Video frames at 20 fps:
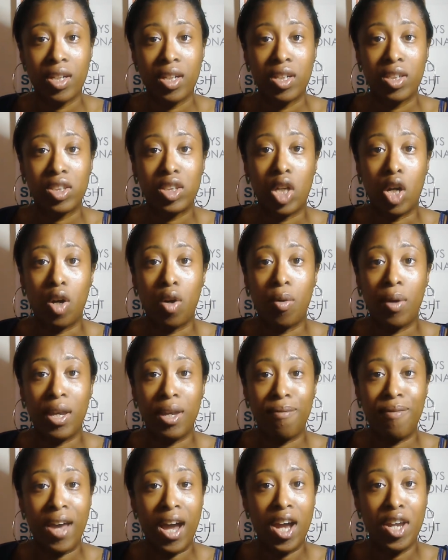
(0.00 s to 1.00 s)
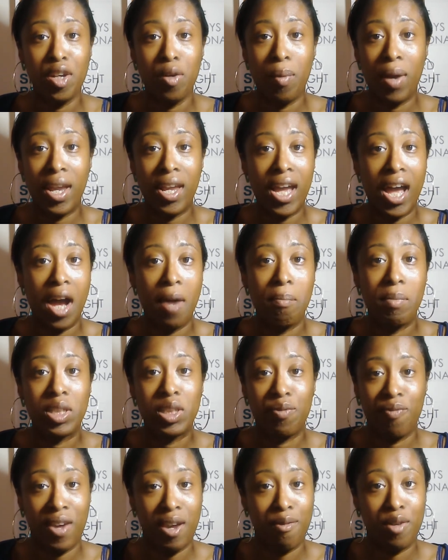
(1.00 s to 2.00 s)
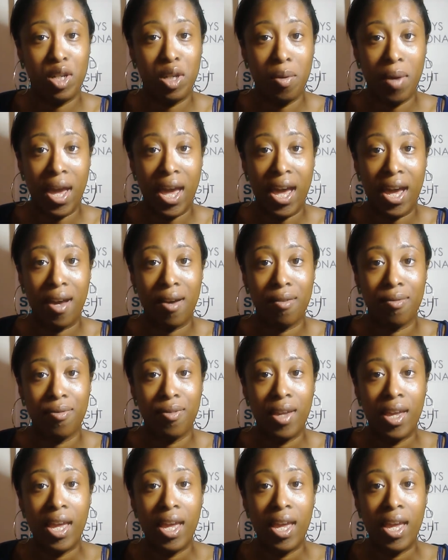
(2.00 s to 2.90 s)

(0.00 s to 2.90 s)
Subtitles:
So evaluate how much favor you have